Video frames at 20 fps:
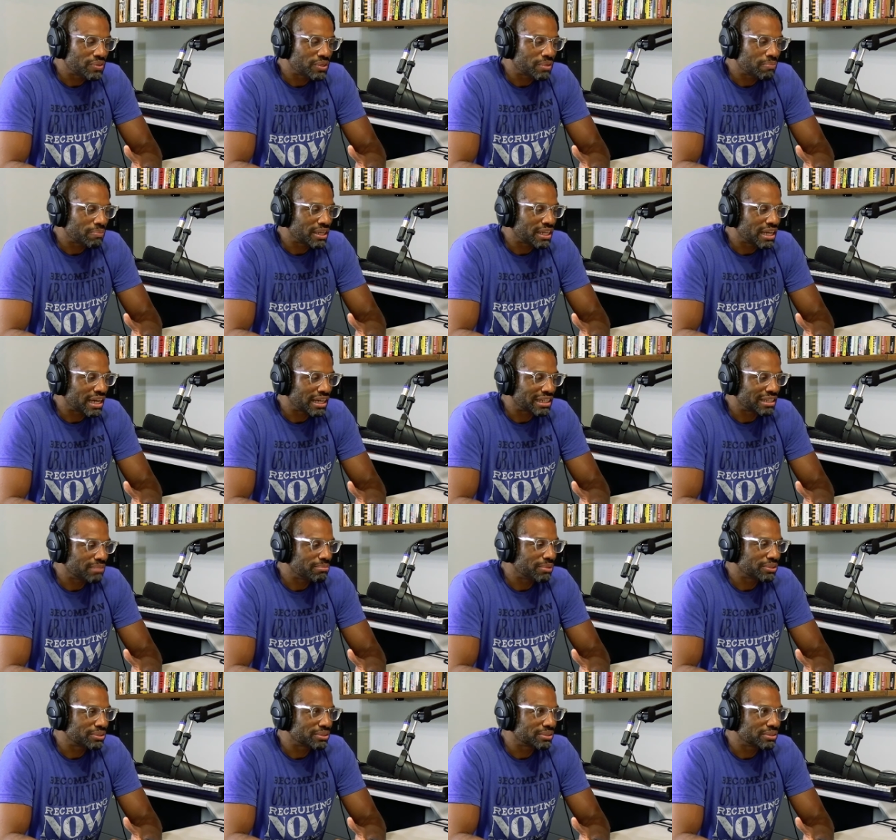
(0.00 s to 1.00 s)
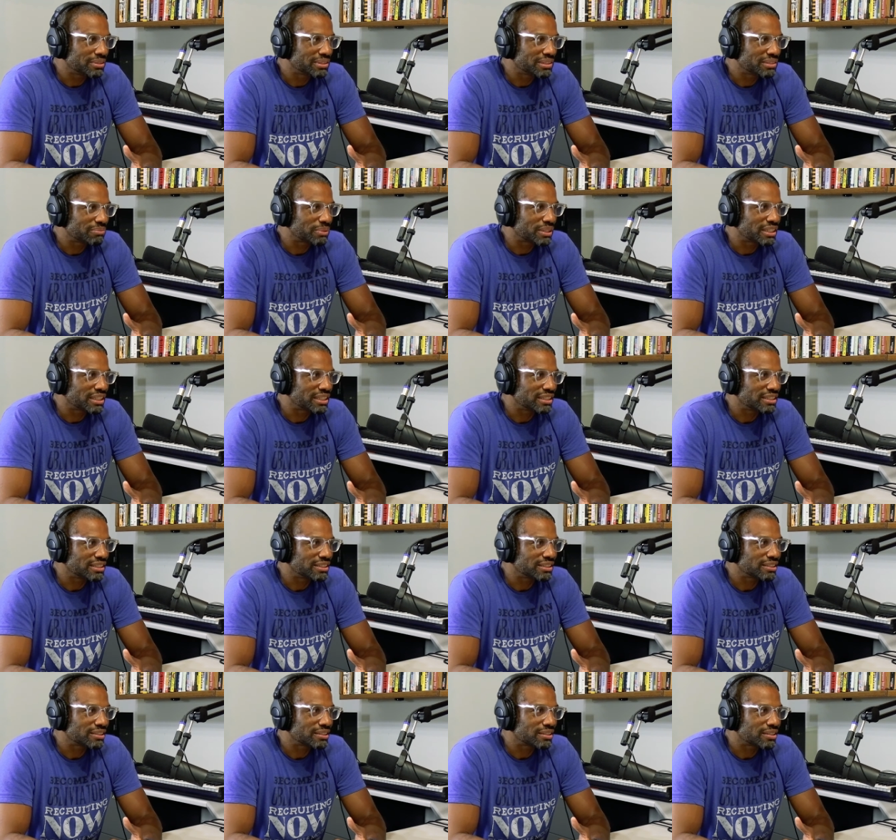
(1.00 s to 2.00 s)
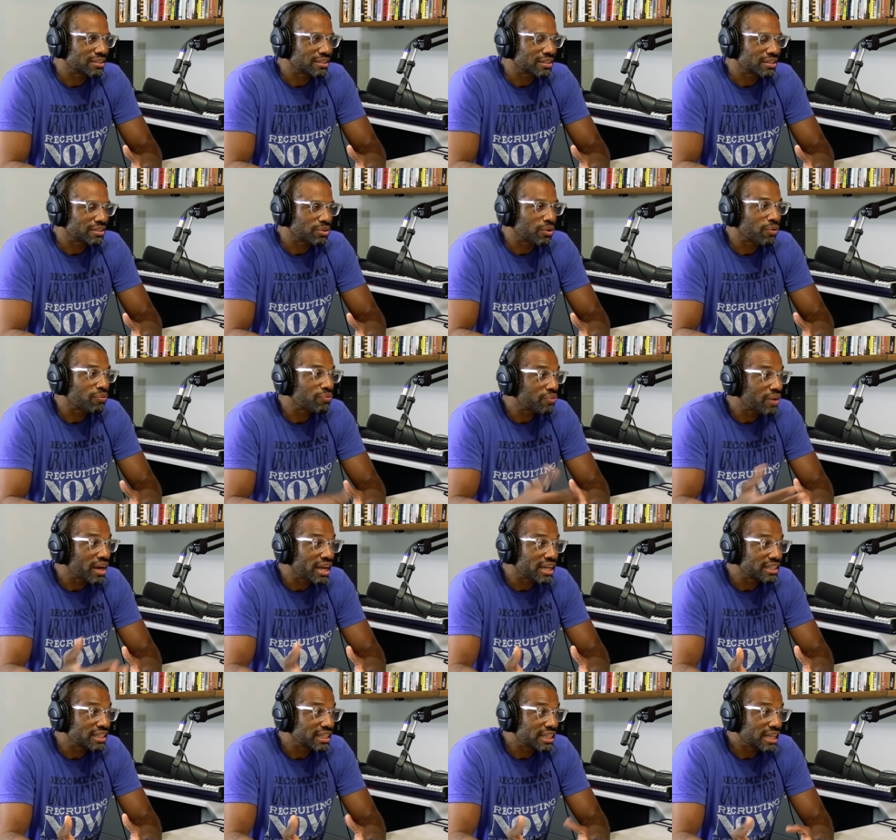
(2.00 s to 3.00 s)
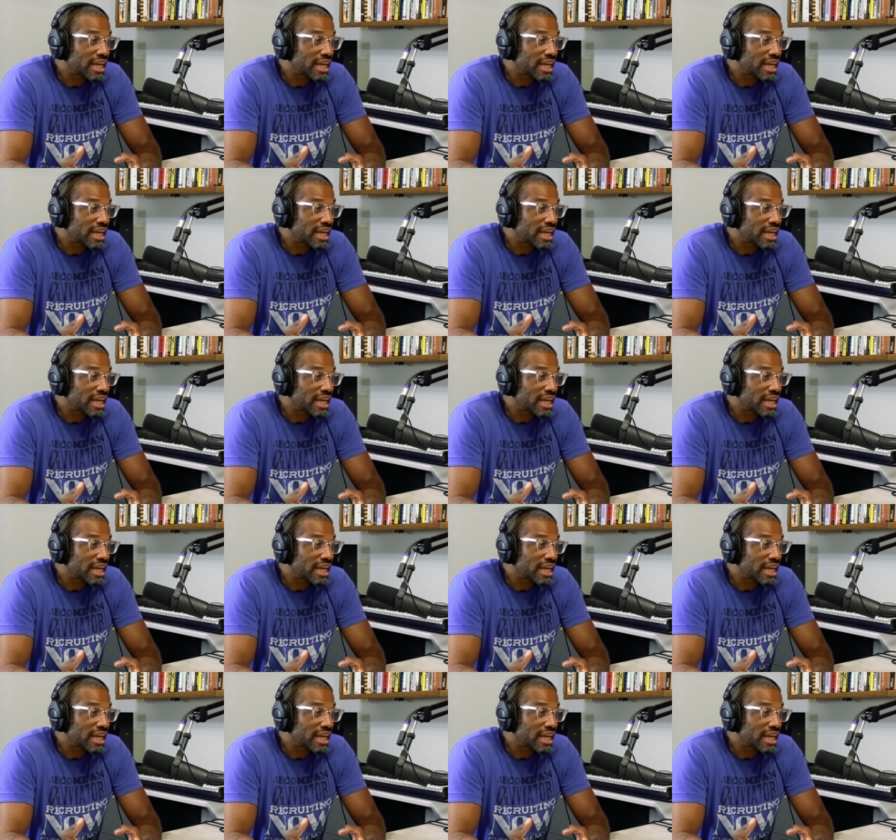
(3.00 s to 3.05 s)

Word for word: you could be an ugly model because your friend,